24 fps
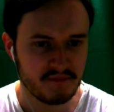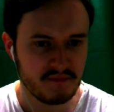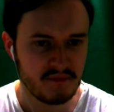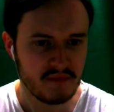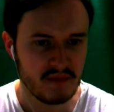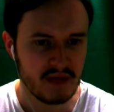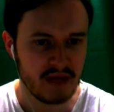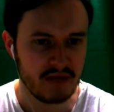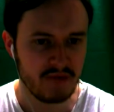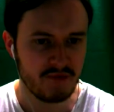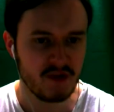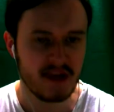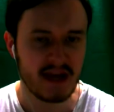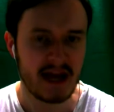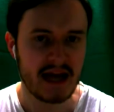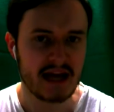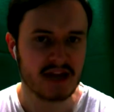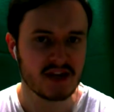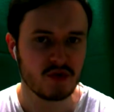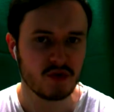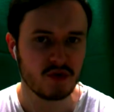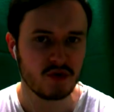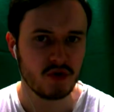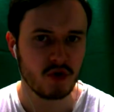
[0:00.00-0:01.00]
And if you
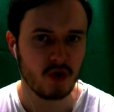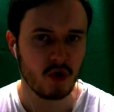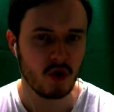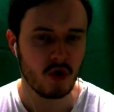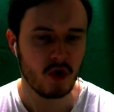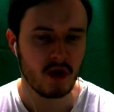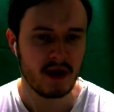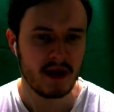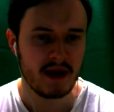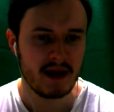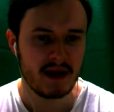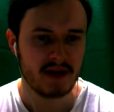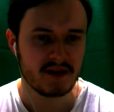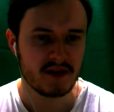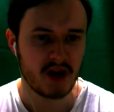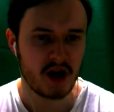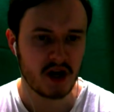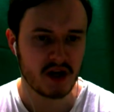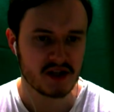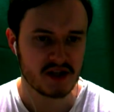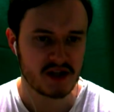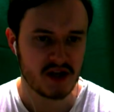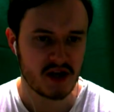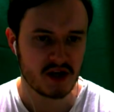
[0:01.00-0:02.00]
guys don't know,
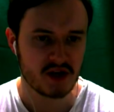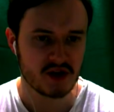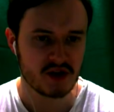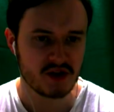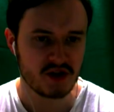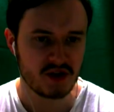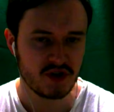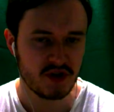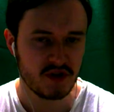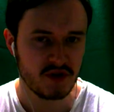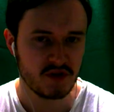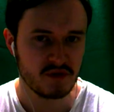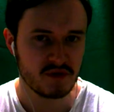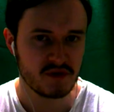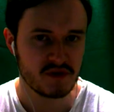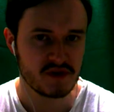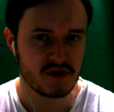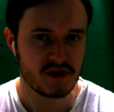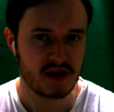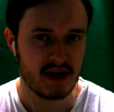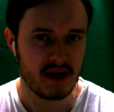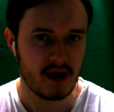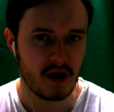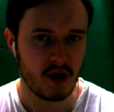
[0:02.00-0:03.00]
Tarsier
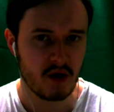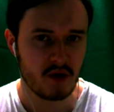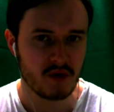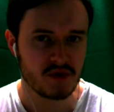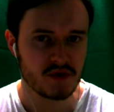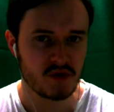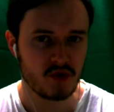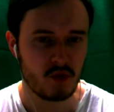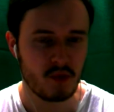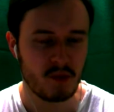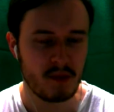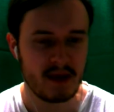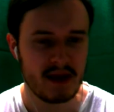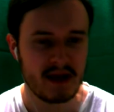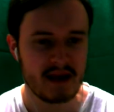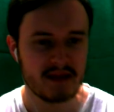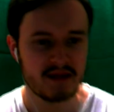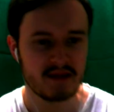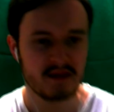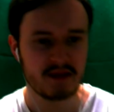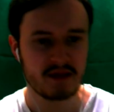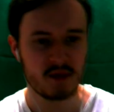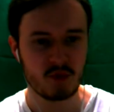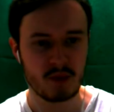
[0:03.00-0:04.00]
Studios, they also
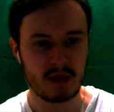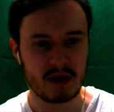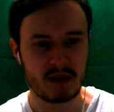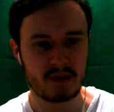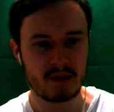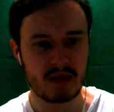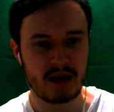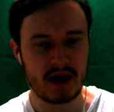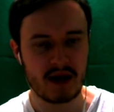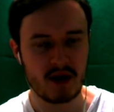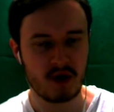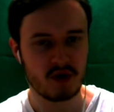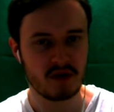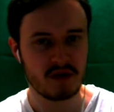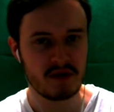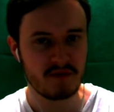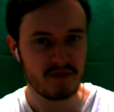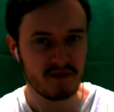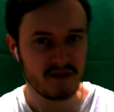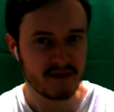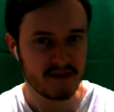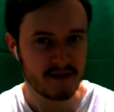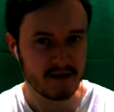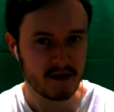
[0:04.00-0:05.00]
made LittleBigPlanet on the
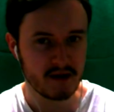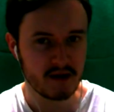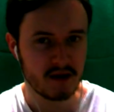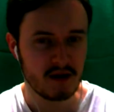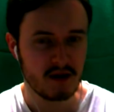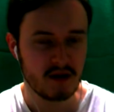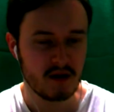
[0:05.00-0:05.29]
Vita.